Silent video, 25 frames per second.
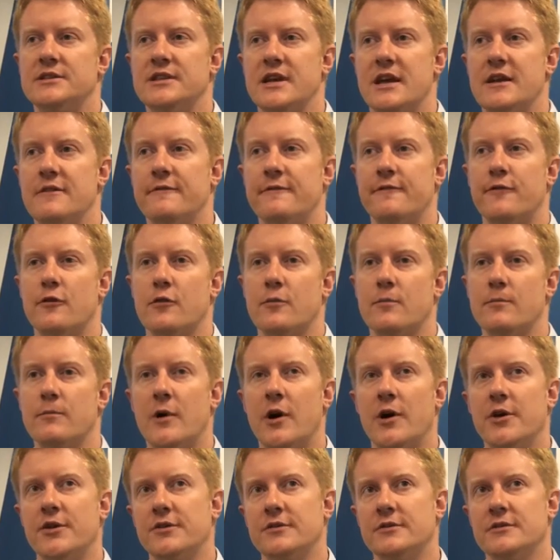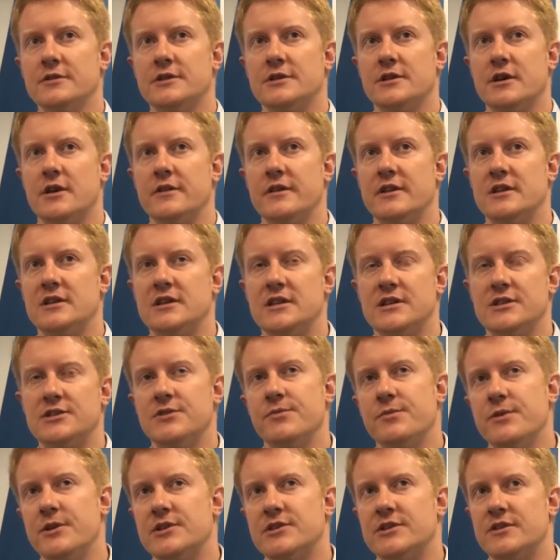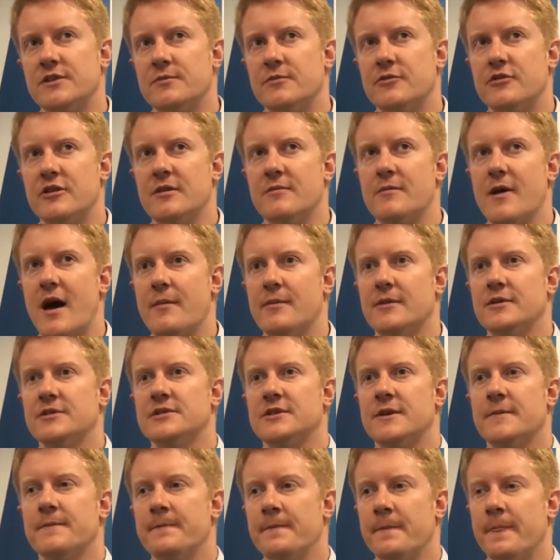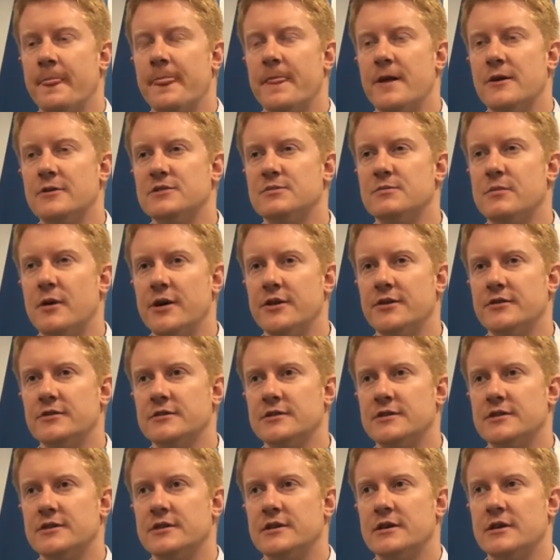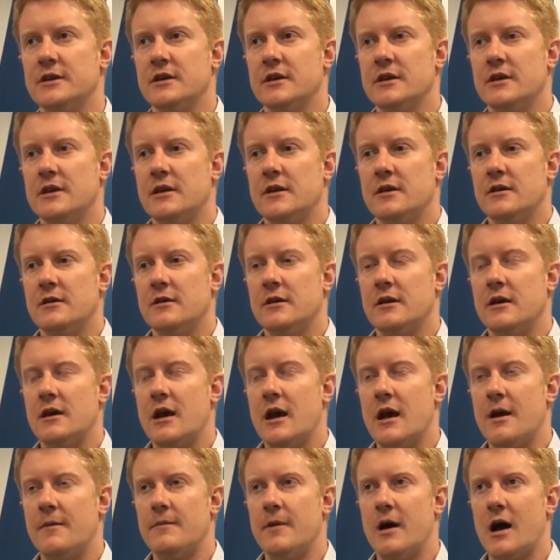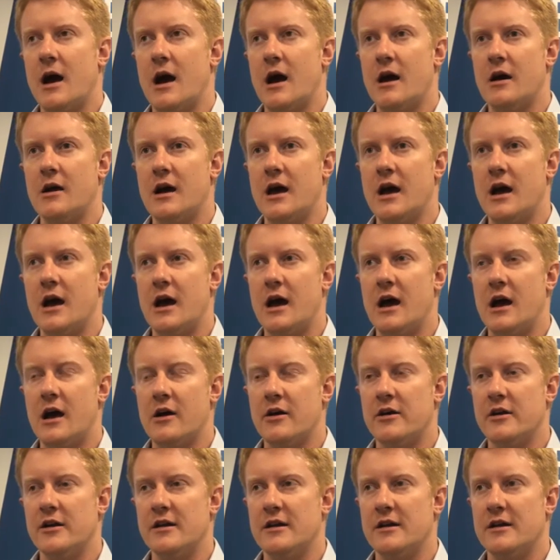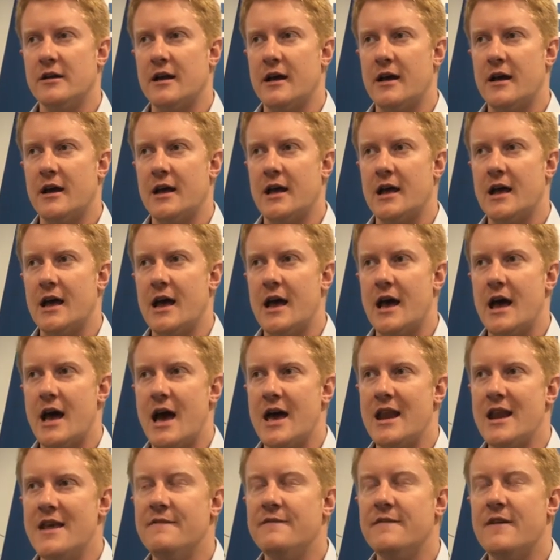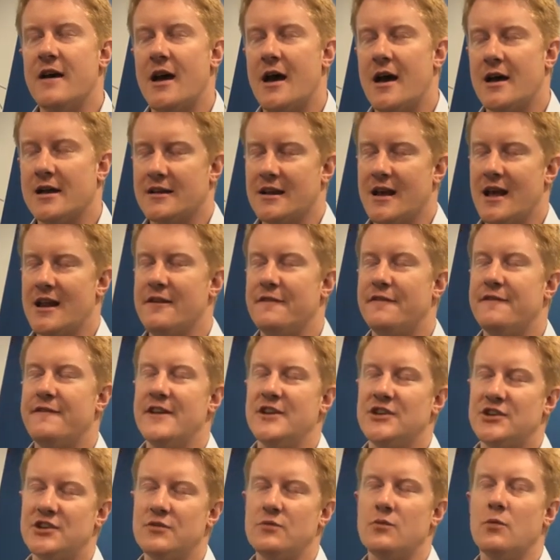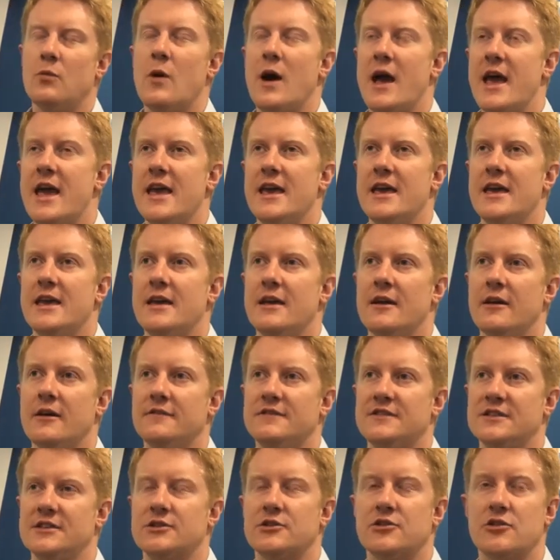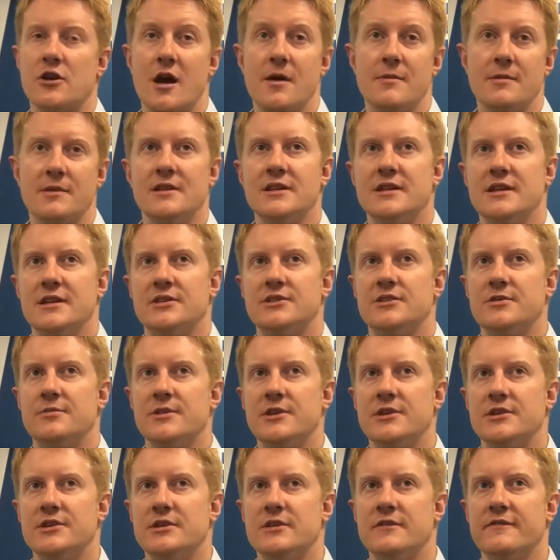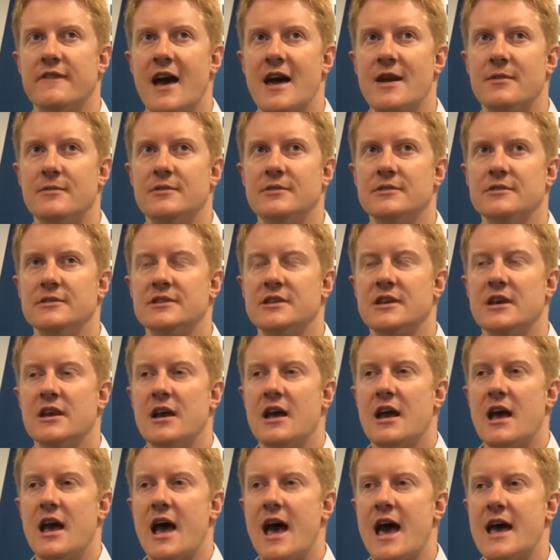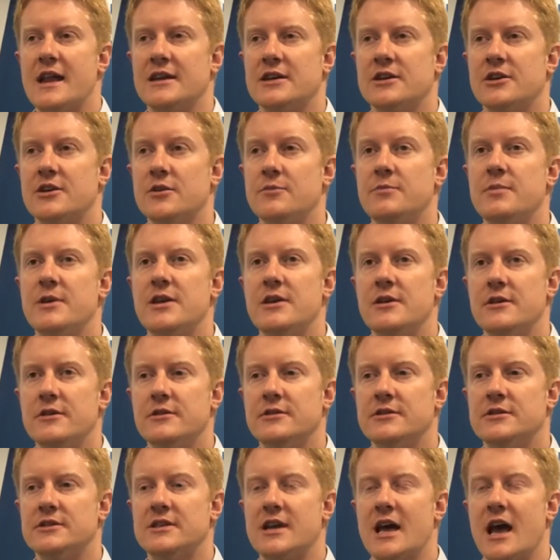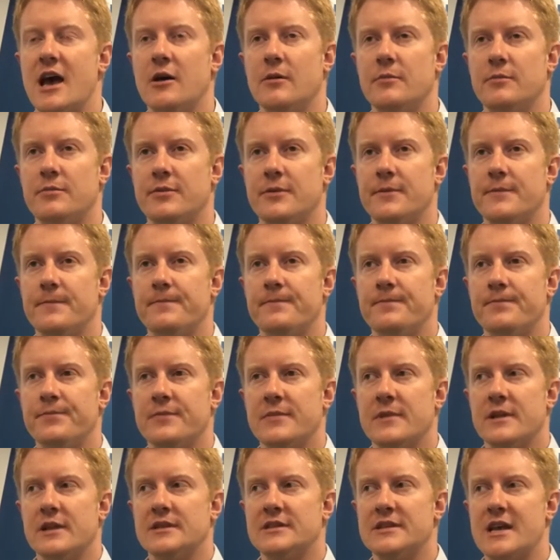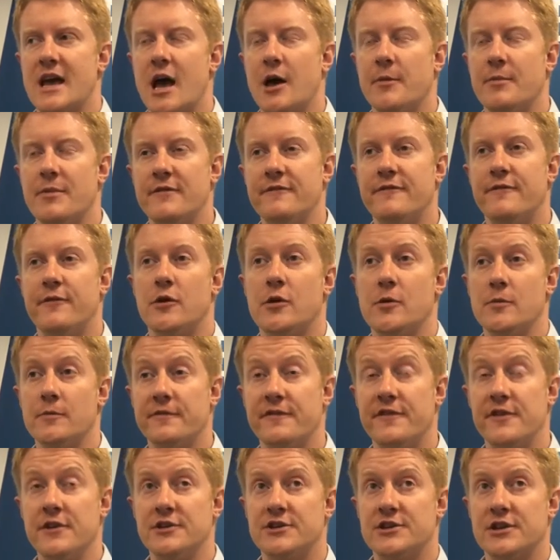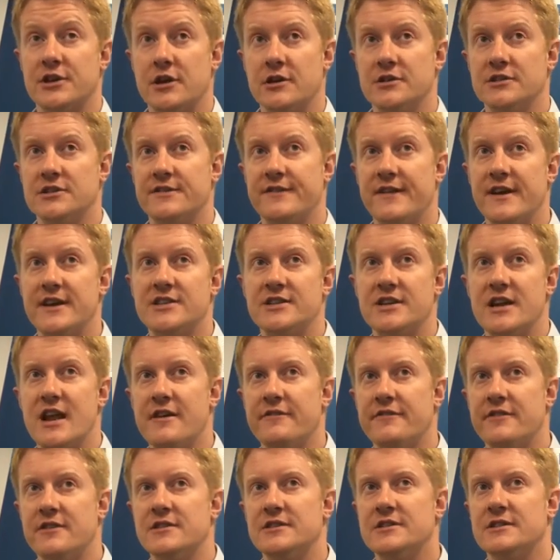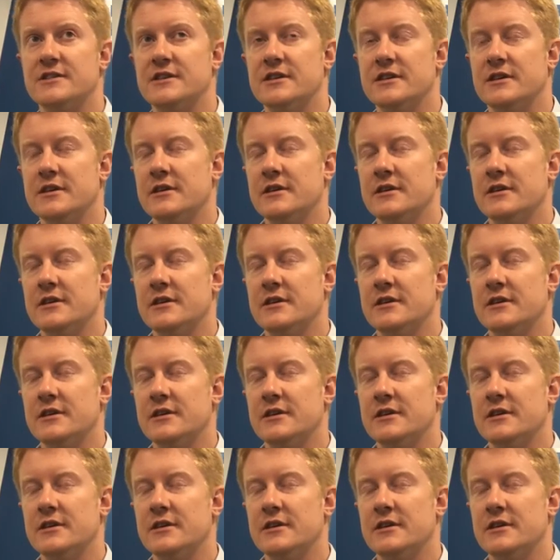to inform models on the distribution of marine mammals. Those models are an efficient way of describing the distribution of animals, and could be used to help inform future conservation efforts,